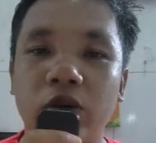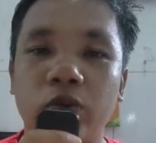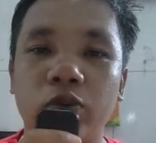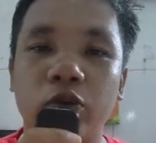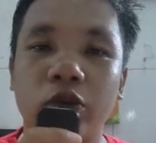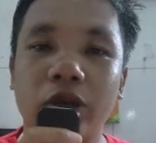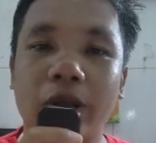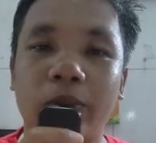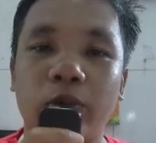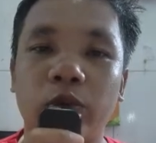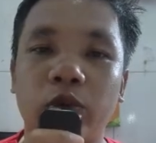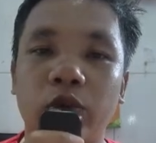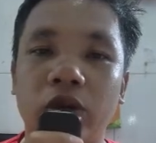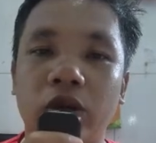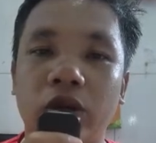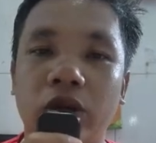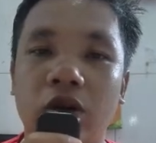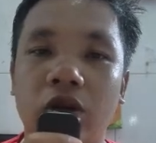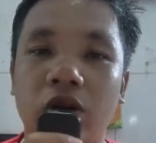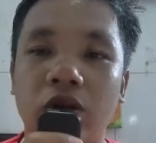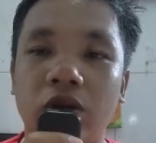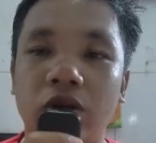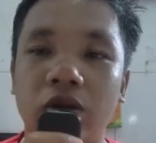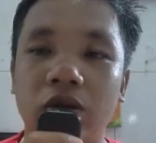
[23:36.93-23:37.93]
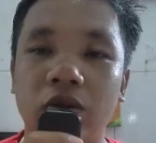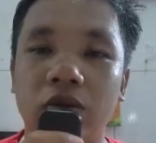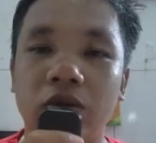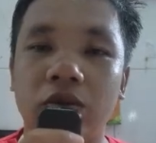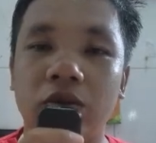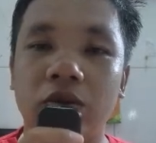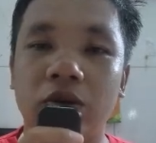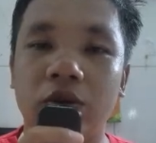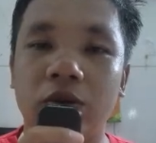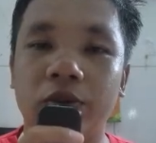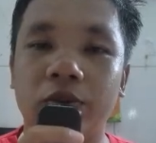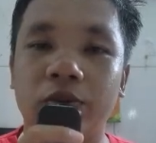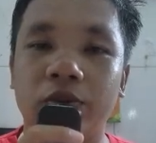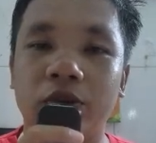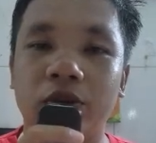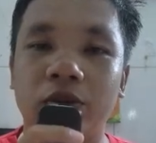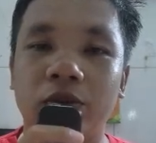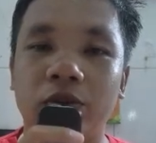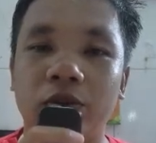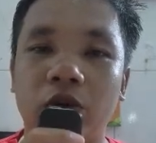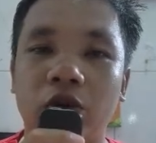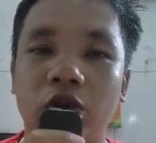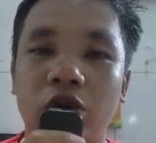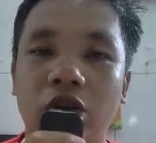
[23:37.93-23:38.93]
The loyal dog seemed to
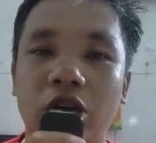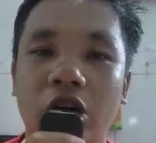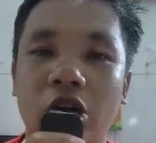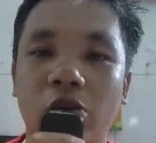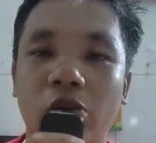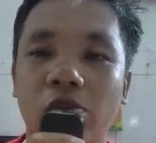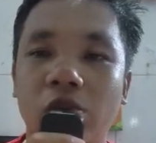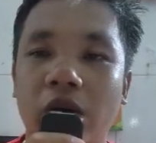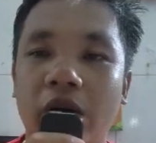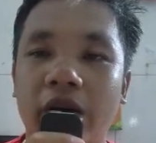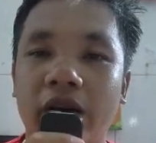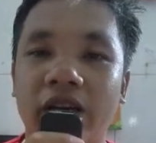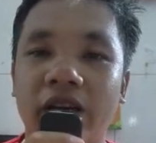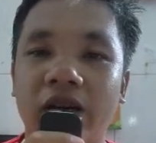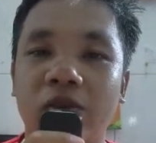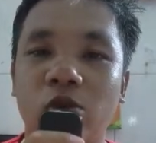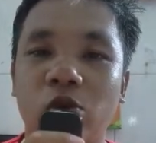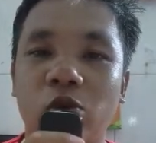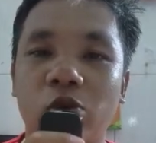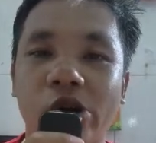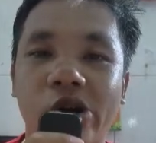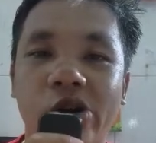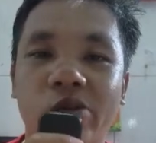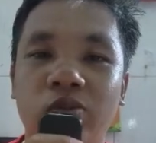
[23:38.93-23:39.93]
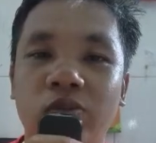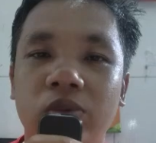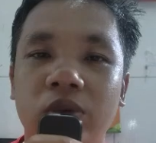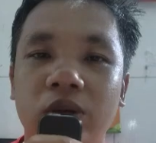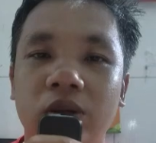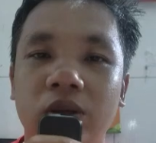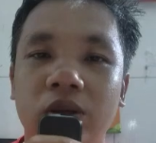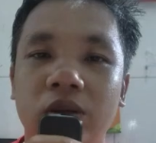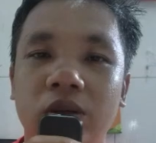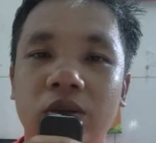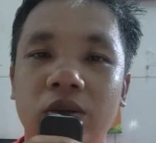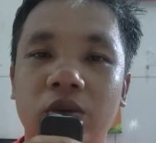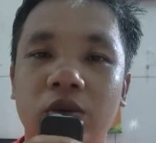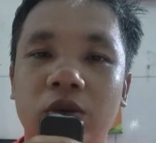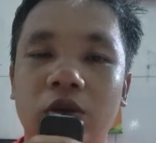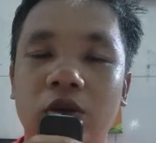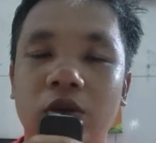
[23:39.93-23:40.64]
understand the significance of the day,